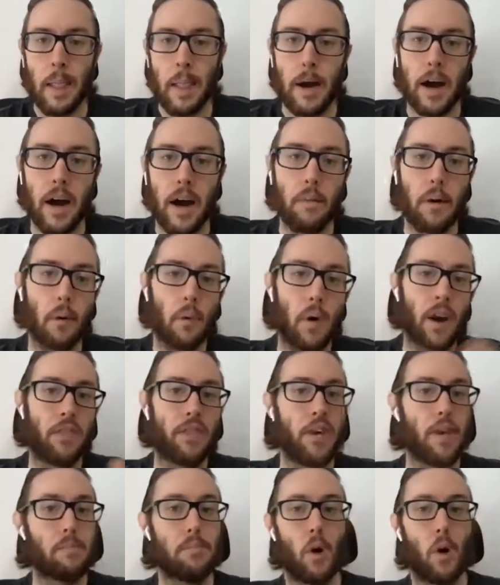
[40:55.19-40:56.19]
Um, I want
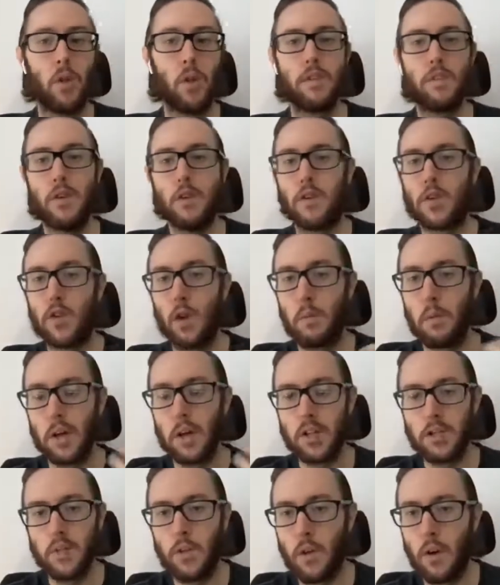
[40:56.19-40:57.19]
to thank both of you so
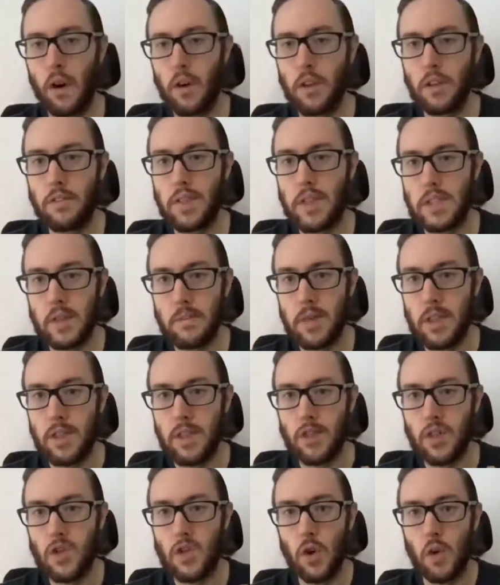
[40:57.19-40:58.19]
much for all of this. I mean,
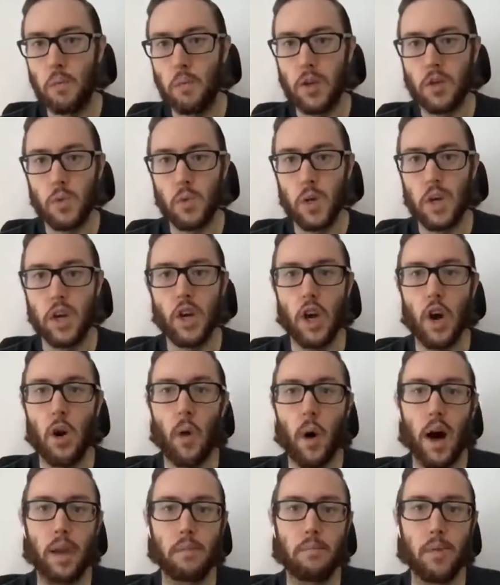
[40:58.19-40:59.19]
there's so much we could
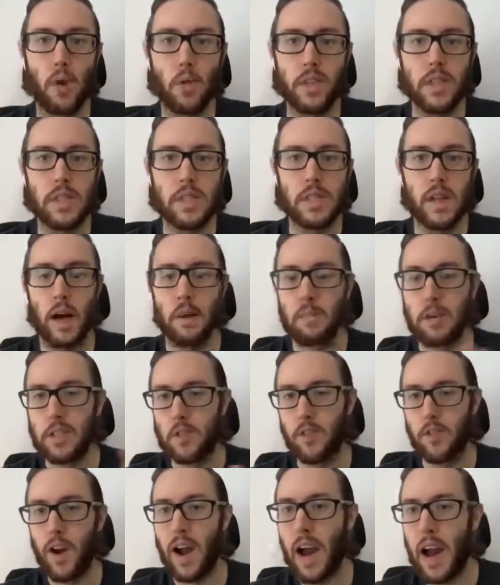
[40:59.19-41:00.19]
go on both these
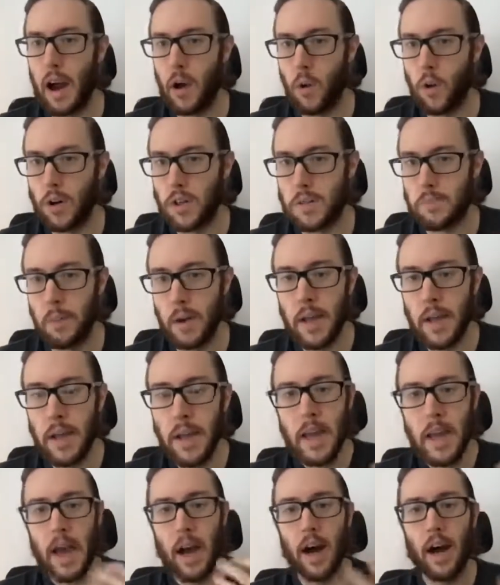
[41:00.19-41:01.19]
topics for hours, but
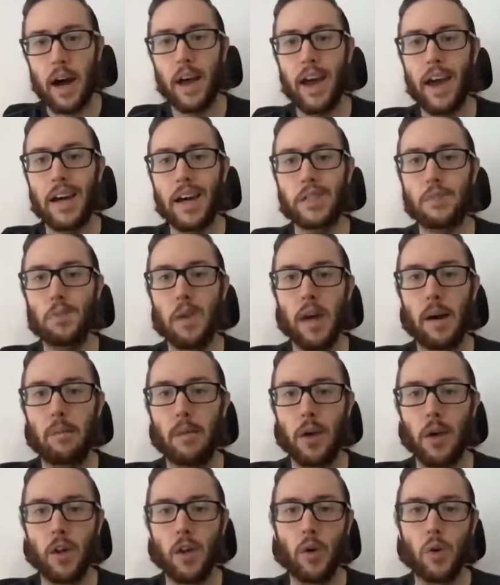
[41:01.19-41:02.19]
uh, as we
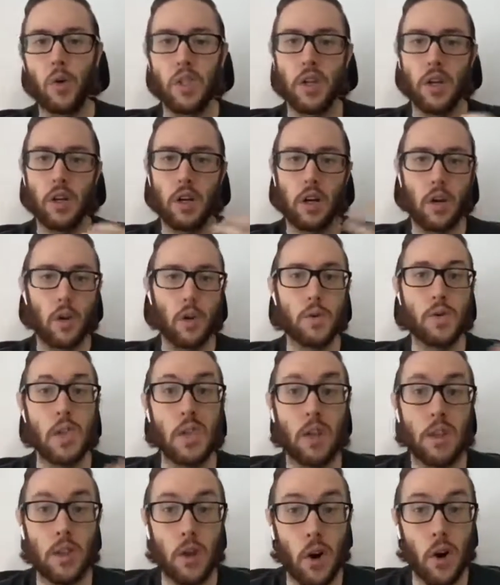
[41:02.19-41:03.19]
come to close here,
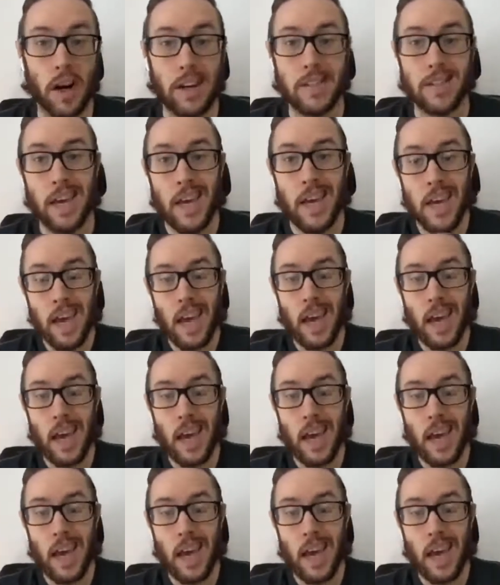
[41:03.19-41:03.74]
closing thoughts